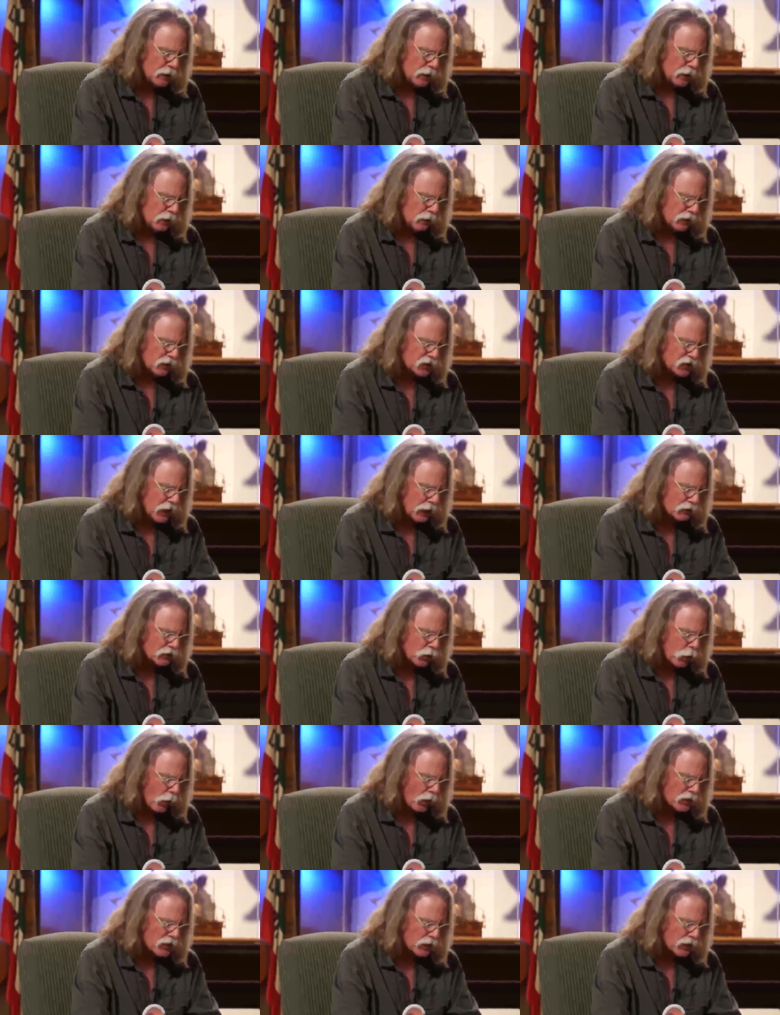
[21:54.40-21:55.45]
The sound's
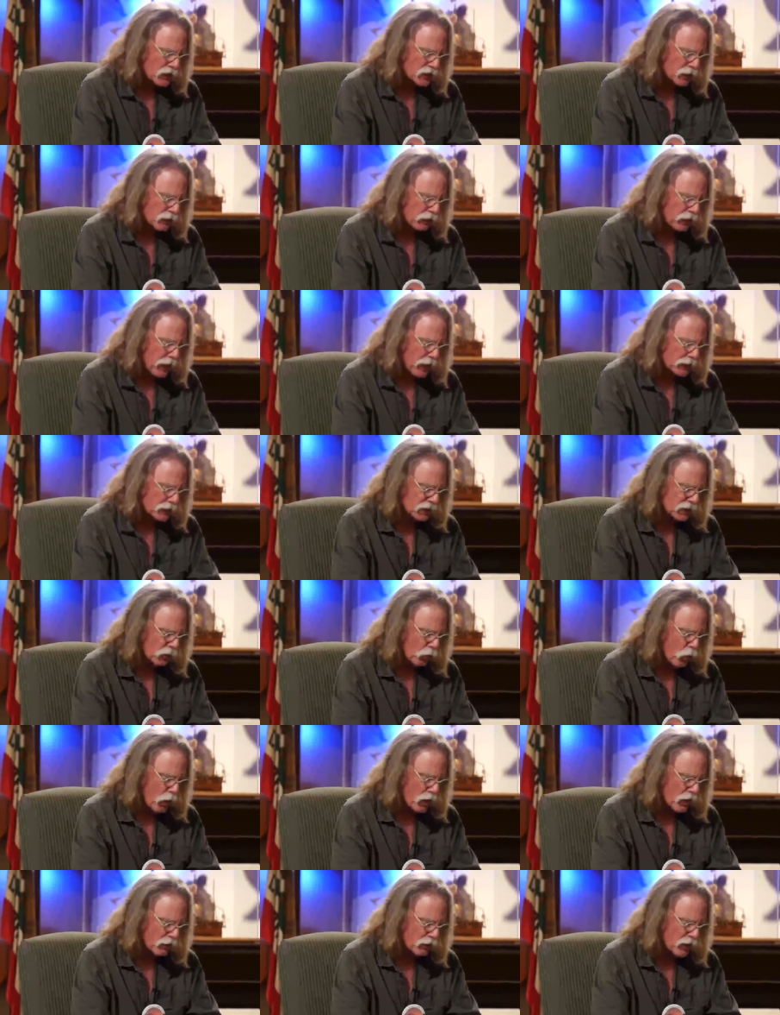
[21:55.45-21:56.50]
origin is the fact that the
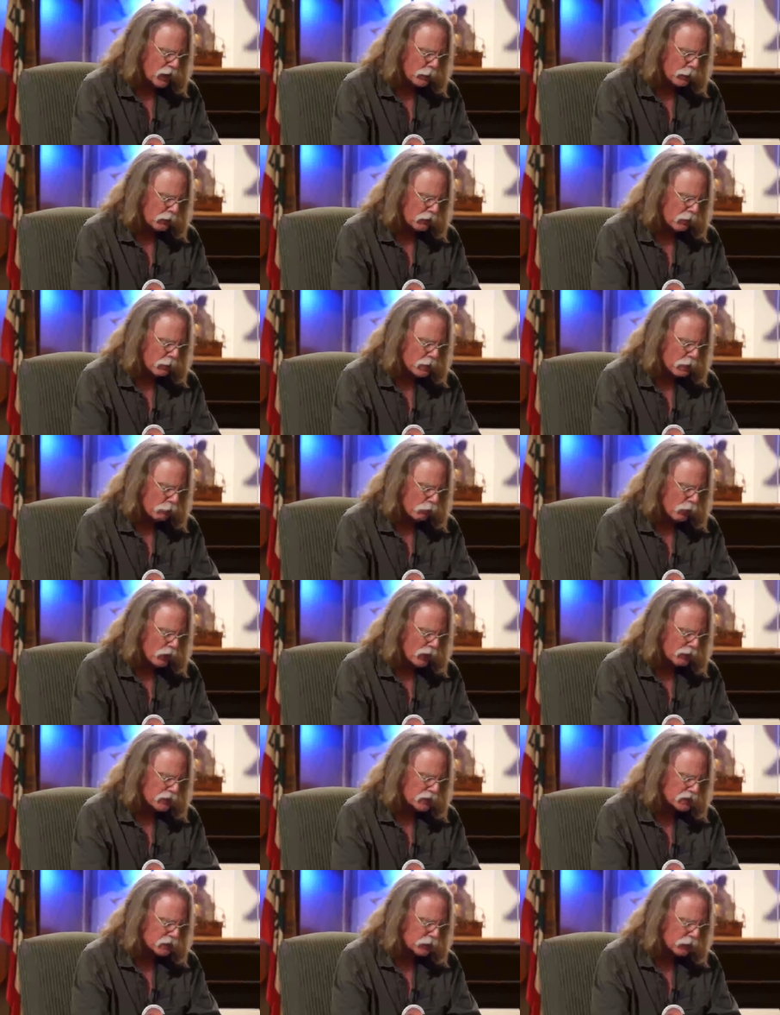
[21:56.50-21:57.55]
water vapor from your
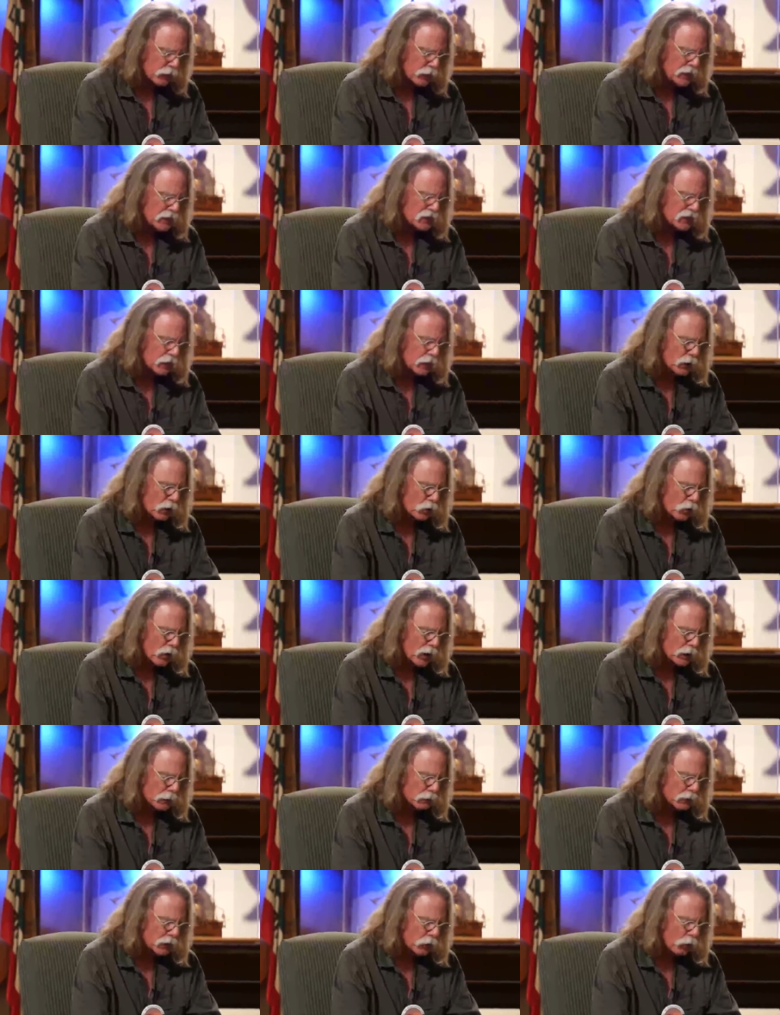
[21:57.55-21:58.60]
breath is freezing
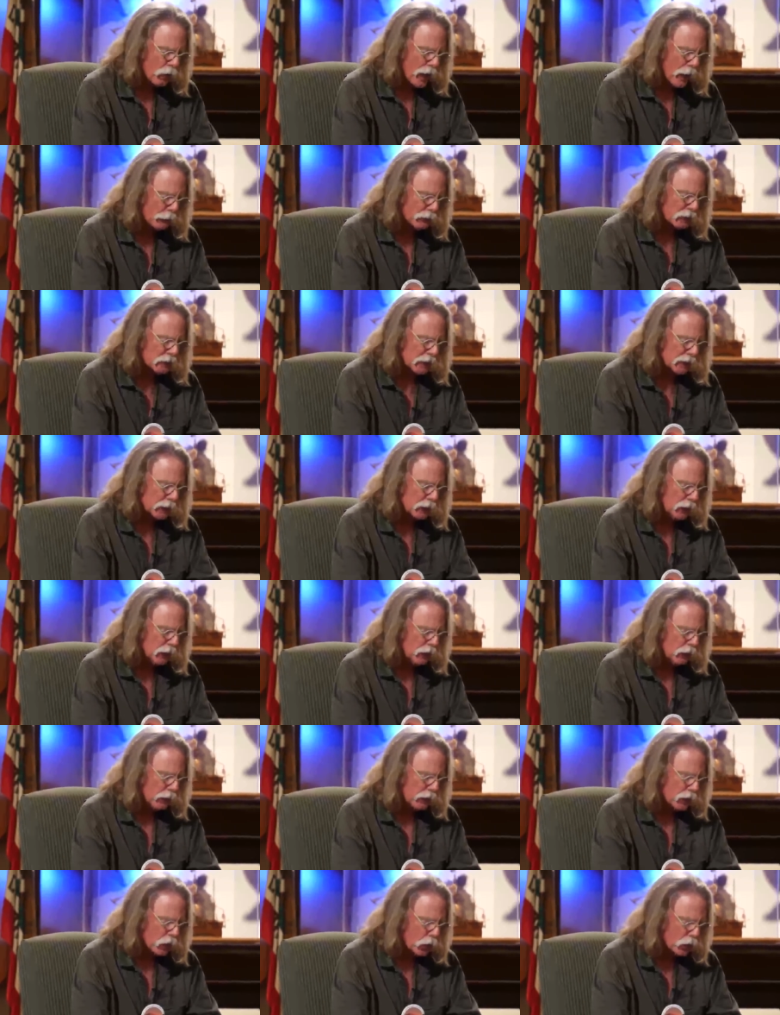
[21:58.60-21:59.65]
incredibly rapidly
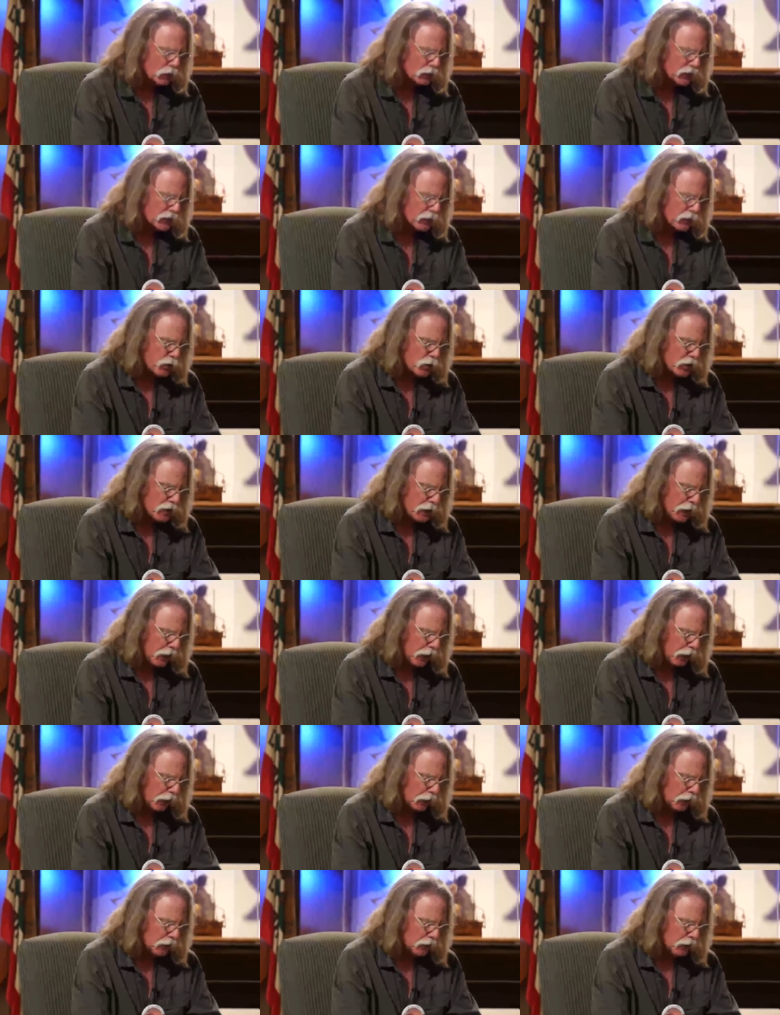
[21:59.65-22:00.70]
and hurtling through the
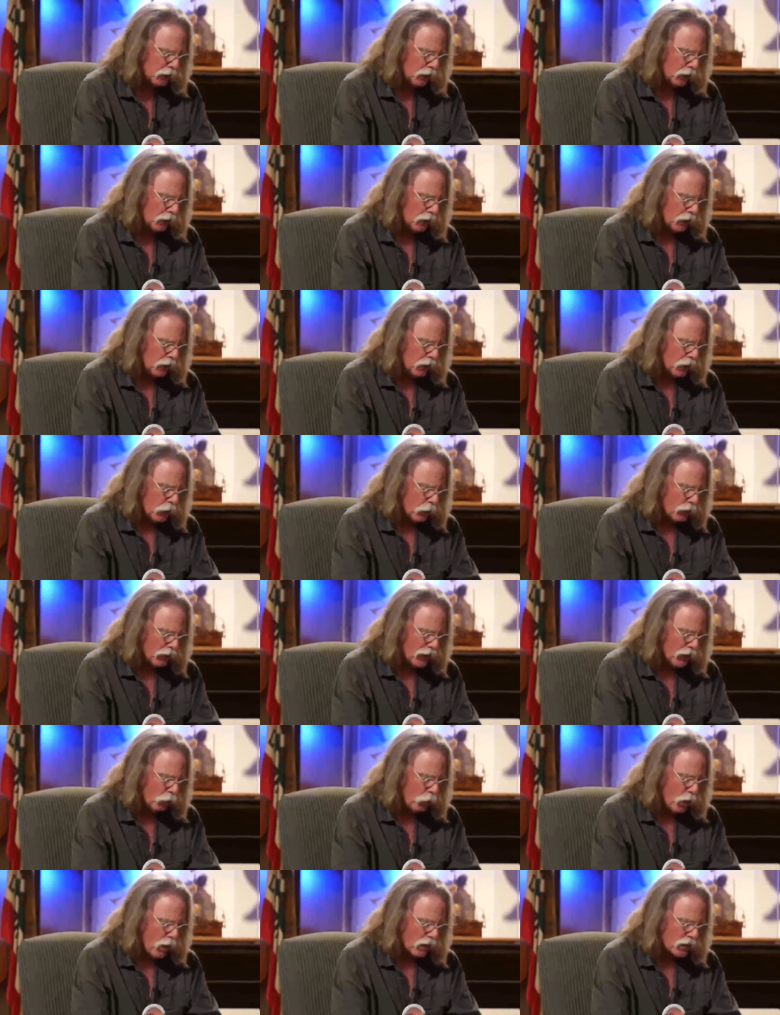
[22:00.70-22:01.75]
air. While
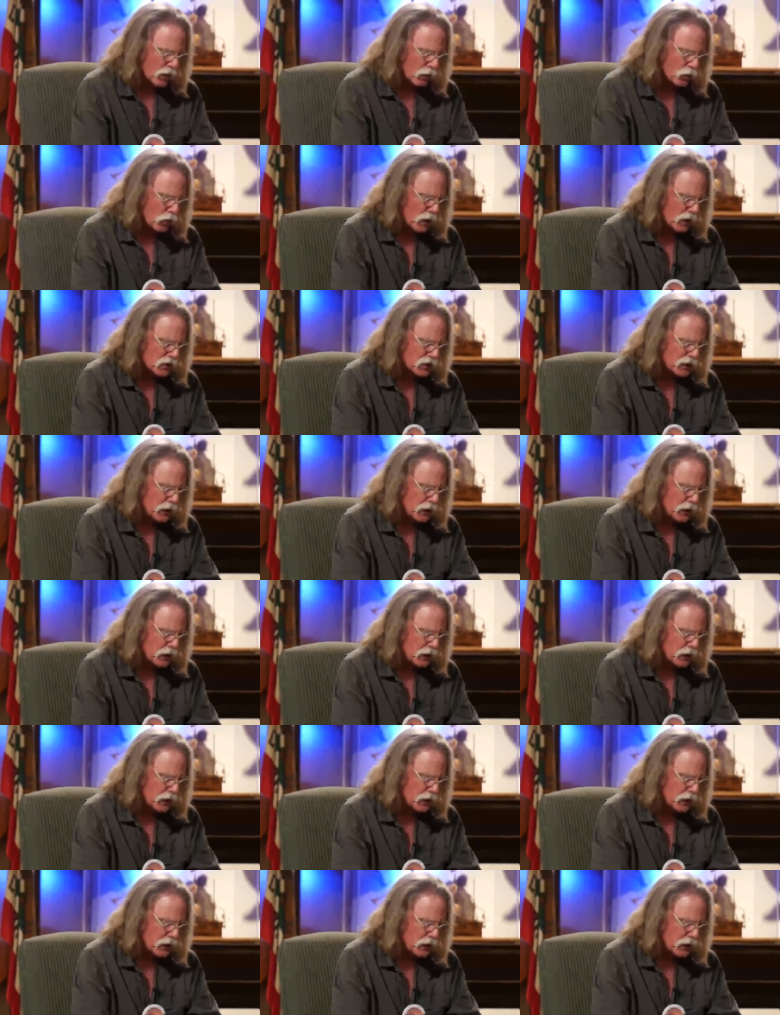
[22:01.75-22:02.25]
out walking across the